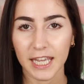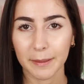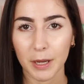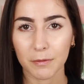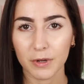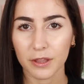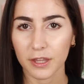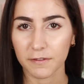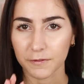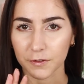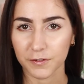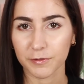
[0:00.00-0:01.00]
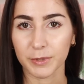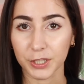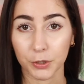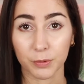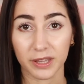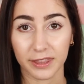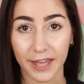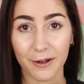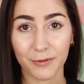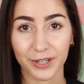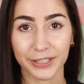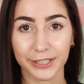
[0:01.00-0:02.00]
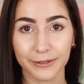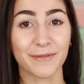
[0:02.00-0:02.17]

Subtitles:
came out with, if you're familiar with that one.